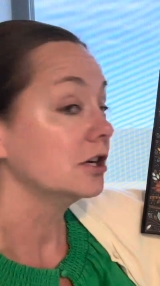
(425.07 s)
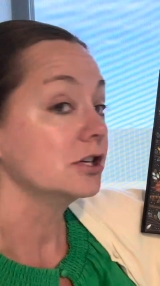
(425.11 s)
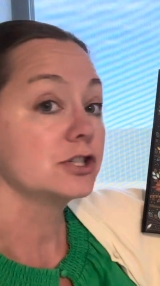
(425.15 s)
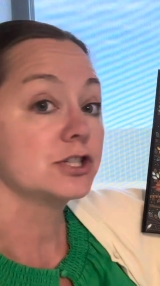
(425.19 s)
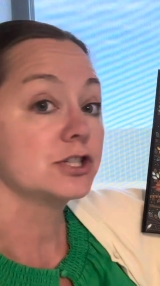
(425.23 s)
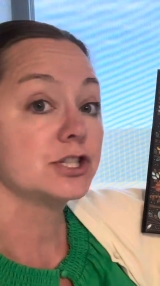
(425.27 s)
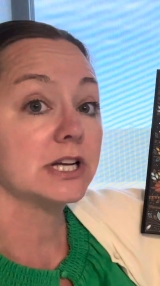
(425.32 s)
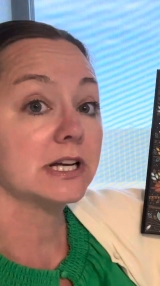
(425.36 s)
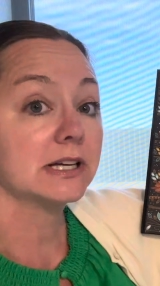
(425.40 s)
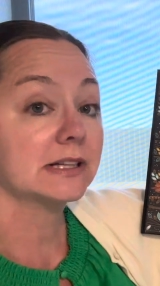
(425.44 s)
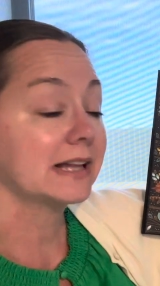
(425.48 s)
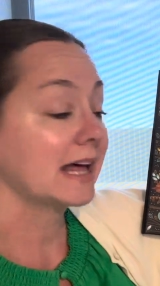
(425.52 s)

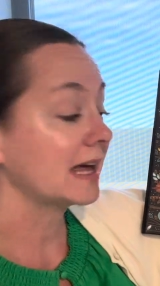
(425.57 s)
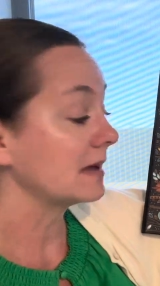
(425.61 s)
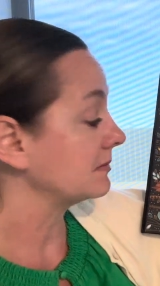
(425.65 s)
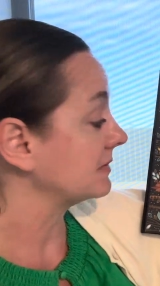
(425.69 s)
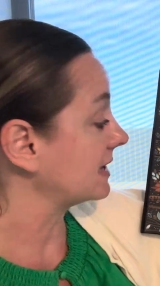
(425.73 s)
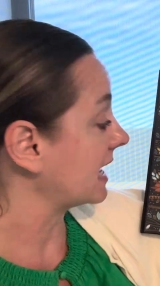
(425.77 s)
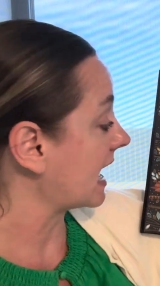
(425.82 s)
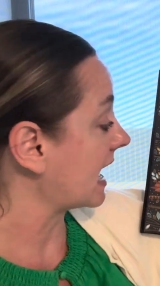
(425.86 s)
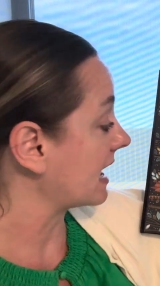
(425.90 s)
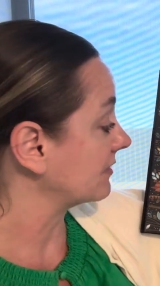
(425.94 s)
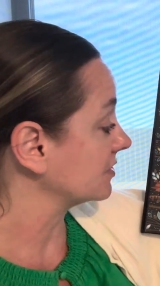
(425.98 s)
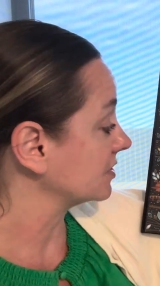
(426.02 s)
She climbed
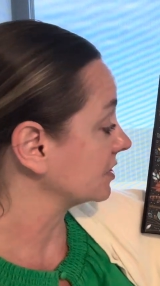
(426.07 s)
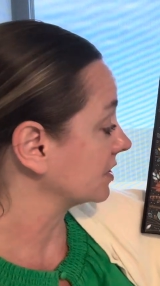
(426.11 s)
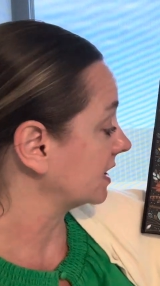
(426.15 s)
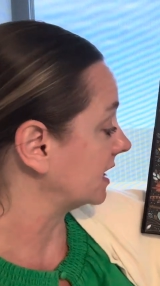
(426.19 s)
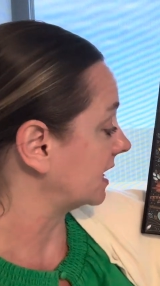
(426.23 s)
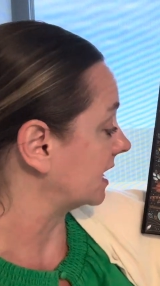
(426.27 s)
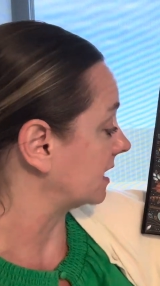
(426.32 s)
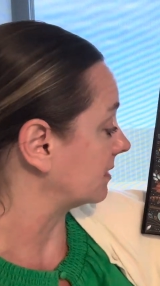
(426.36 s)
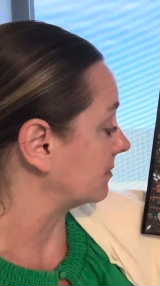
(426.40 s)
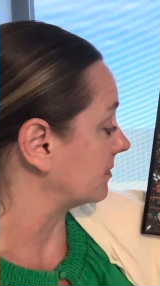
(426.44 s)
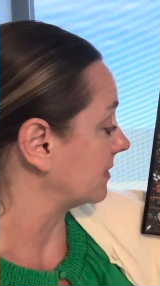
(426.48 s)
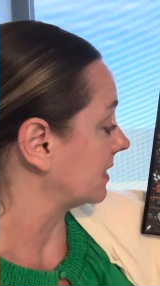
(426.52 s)
after
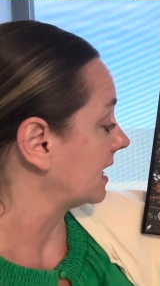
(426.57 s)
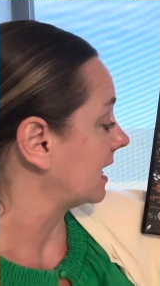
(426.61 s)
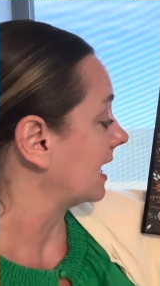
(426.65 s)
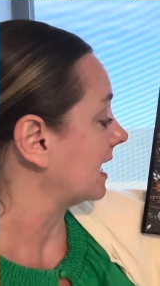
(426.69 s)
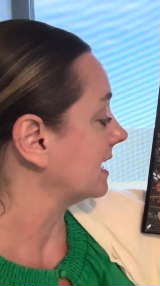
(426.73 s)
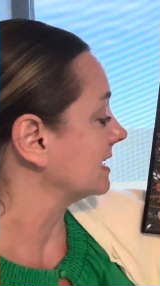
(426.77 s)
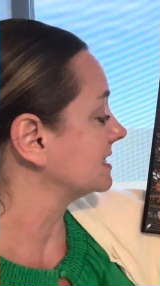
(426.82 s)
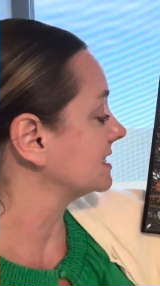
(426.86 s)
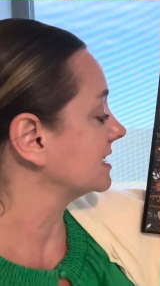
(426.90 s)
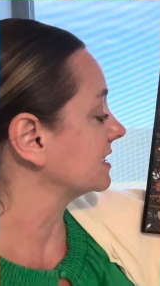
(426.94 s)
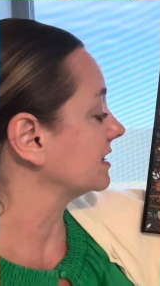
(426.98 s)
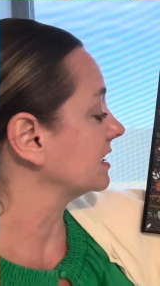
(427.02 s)
him
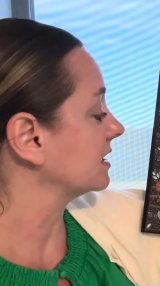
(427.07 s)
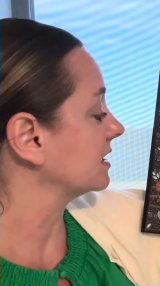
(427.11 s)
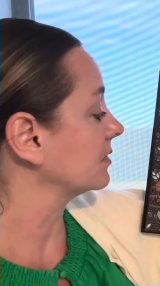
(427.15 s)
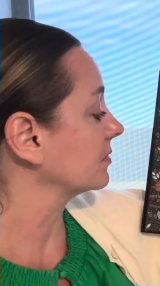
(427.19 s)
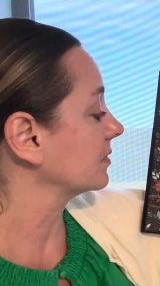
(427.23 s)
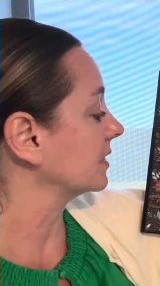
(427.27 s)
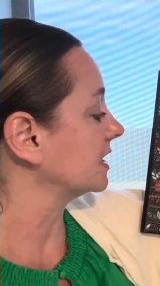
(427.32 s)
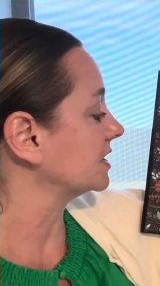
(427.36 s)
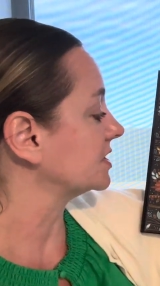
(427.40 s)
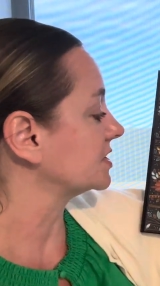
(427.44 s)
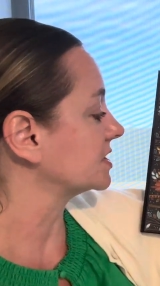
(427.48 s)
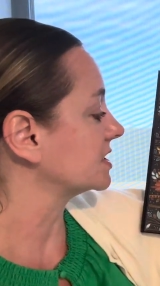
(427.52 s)
until they
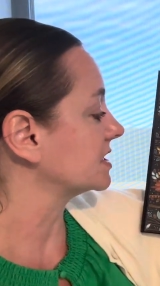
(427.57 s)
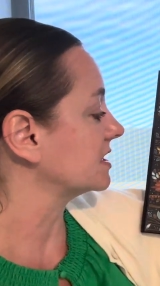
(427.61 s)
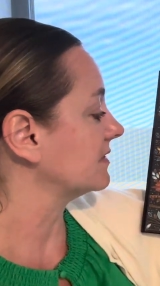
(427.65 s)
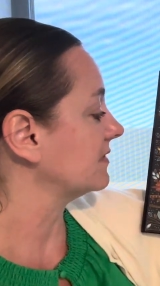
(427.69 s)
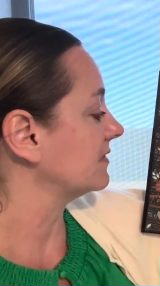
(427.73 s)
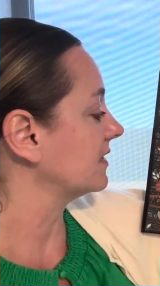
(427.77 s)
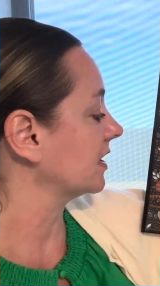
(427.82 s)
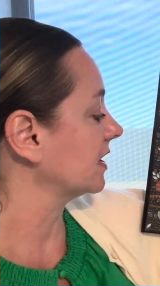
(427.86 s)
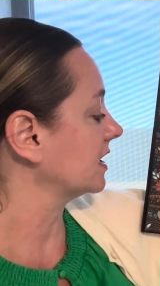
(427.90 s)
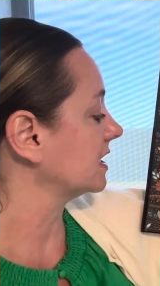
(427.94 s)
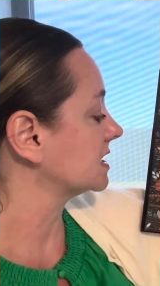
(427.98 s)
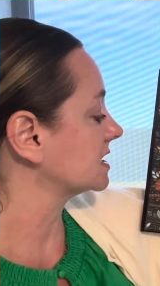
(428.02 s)
reached the
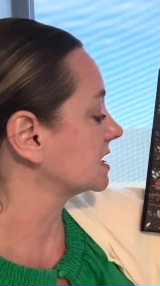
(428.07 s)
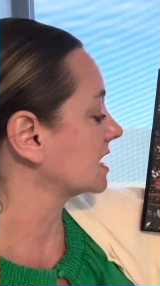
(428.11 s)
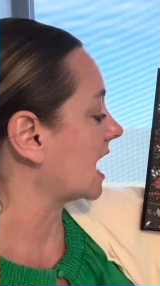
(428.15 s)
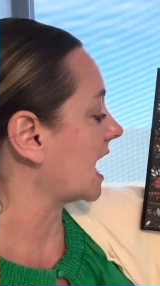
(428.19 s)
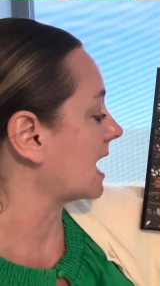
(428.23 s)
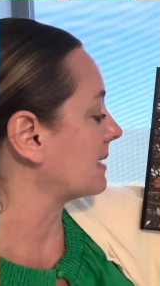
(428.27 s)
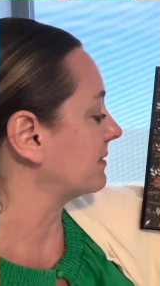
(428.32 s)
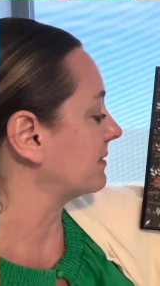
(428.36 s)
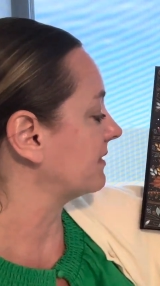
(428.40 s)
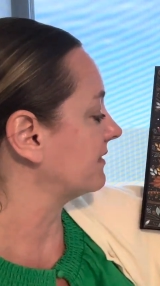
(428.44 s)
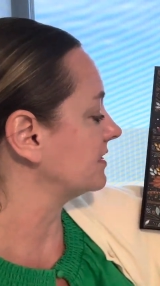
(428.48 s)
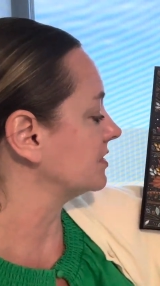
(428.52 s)
very
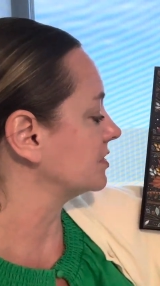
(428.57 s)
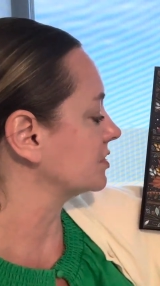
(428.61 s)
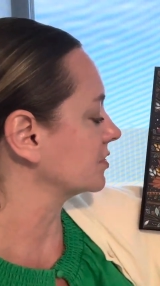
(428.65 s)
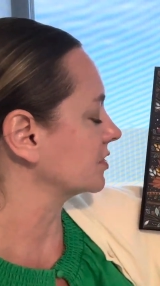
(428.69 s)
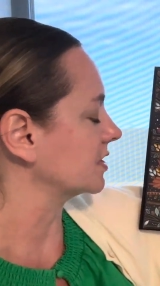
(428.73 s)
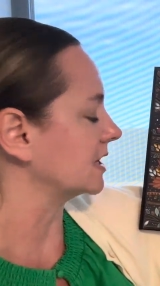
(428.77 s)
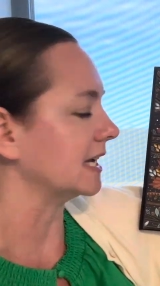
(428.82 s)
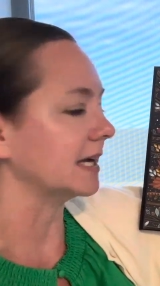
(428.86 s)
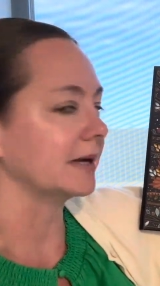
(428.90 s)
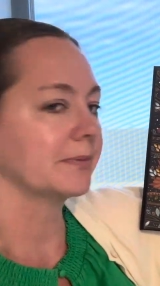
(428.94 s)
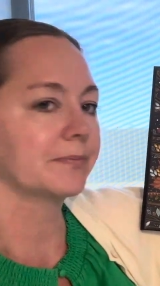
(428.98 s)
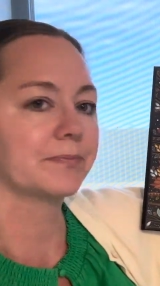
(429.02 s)
top of the
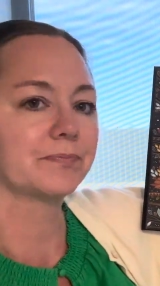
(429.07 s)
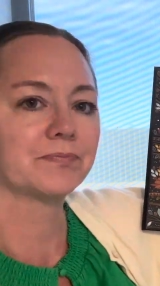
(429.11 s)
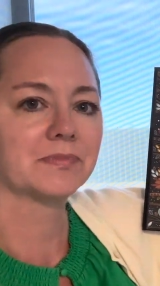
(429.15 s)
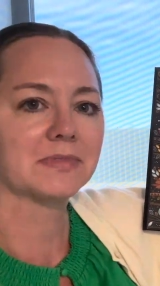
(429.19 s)
tree.